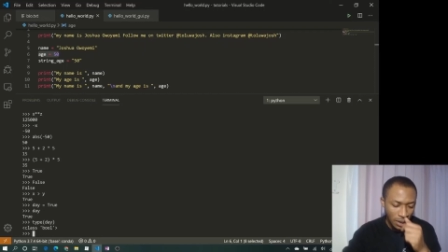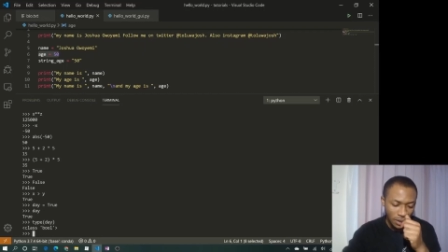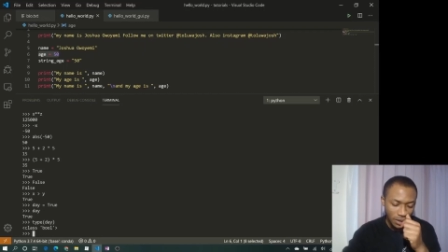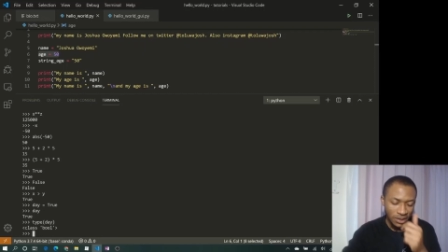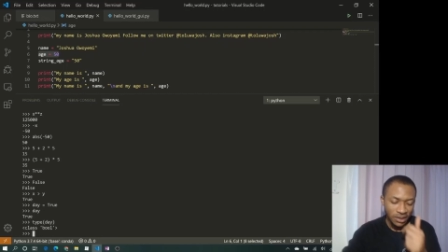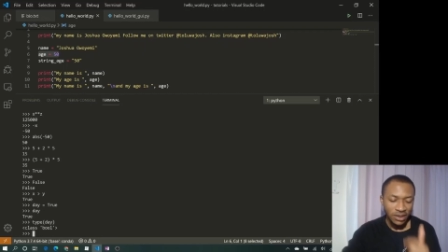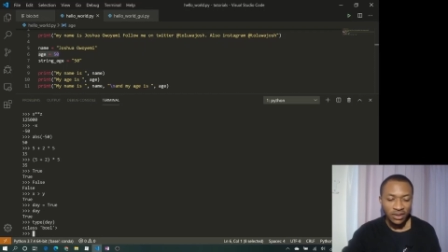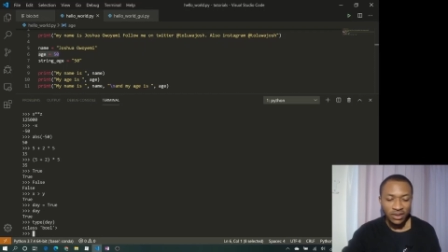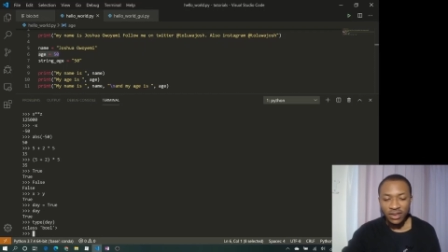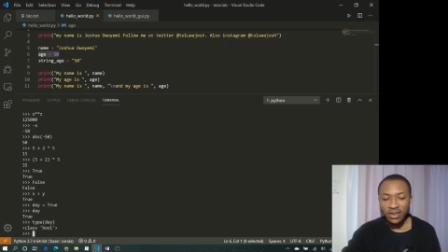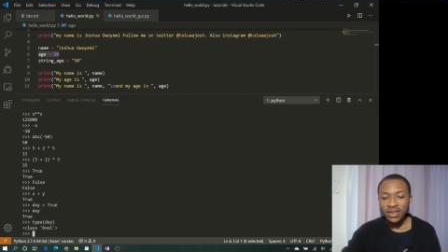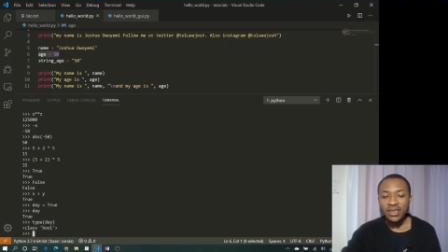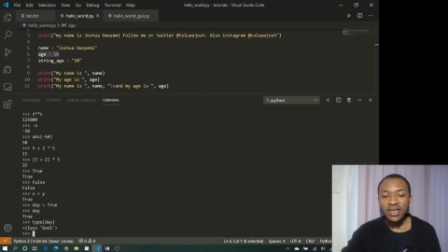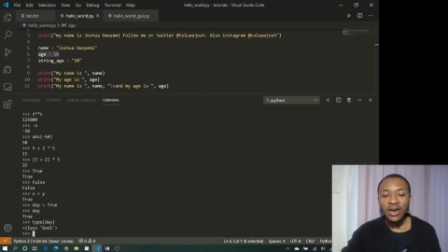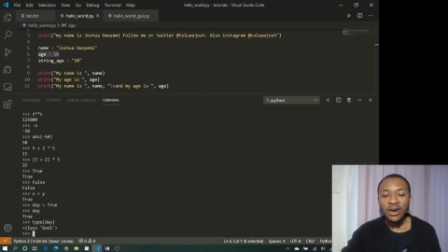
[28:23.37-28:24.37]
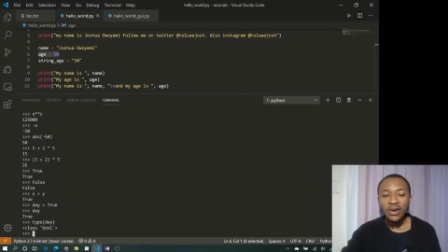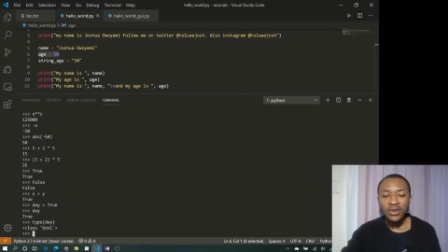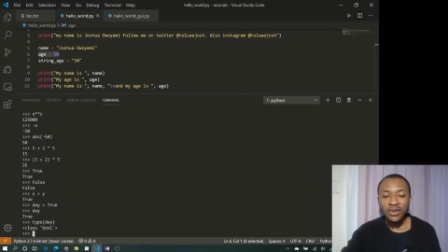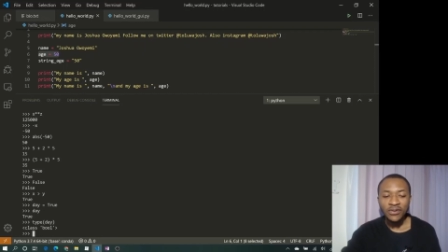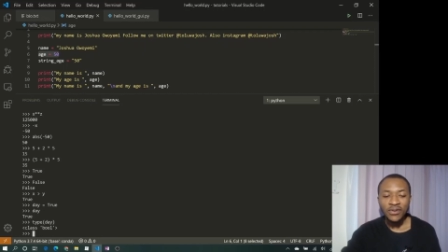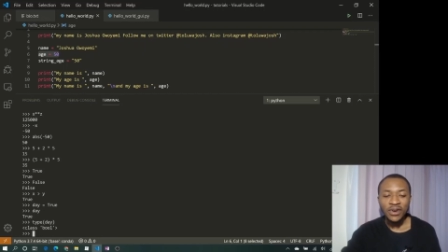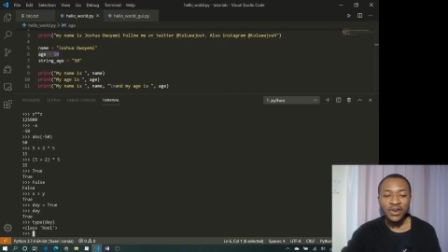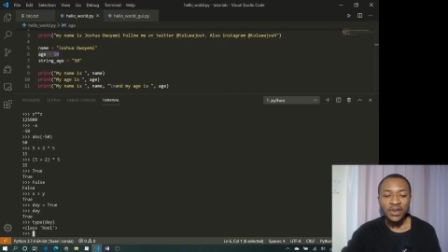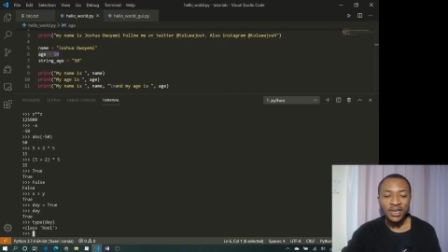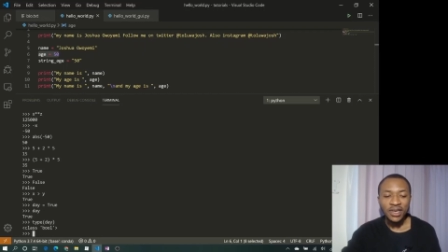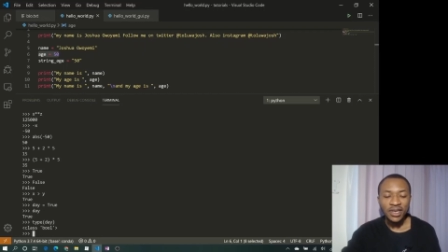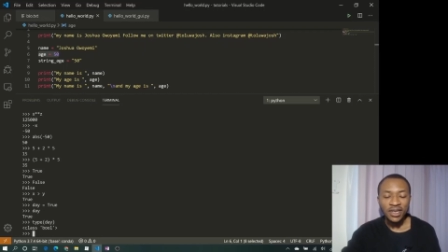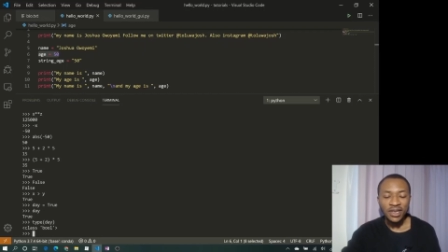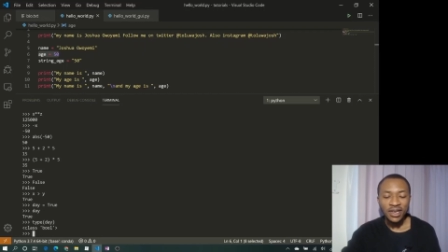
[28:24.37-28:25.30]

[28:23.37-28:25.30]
These are also very